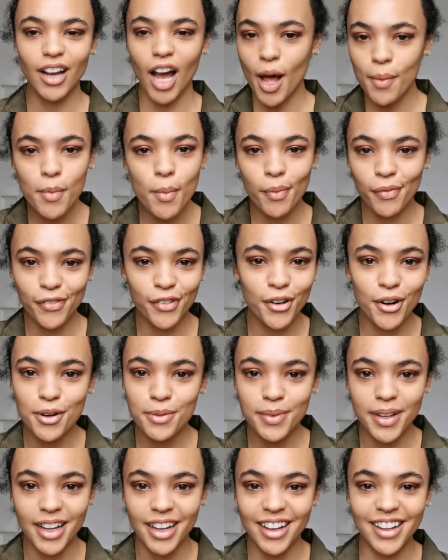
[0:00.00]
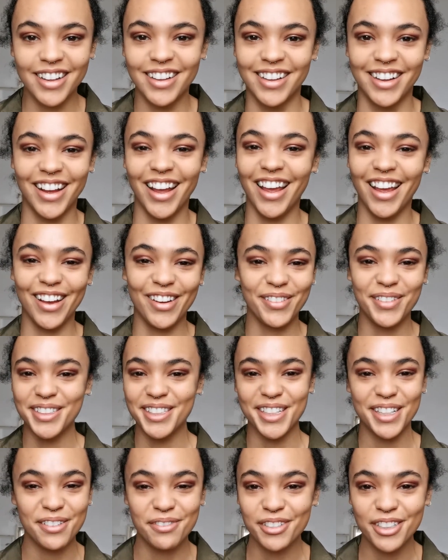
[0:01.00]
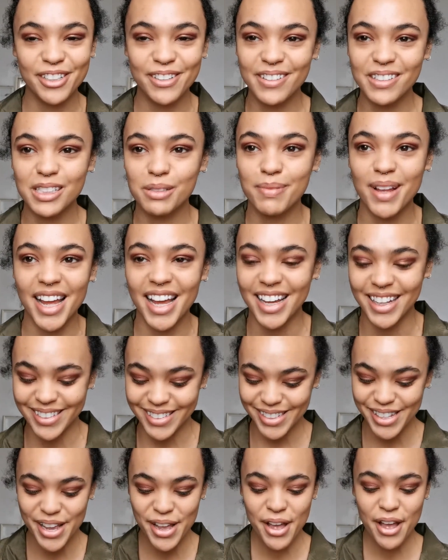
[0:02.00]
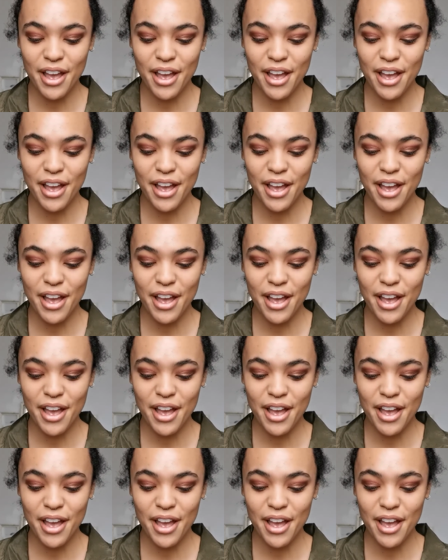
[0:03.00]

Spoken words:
I'm a performer. I don't know what you expect.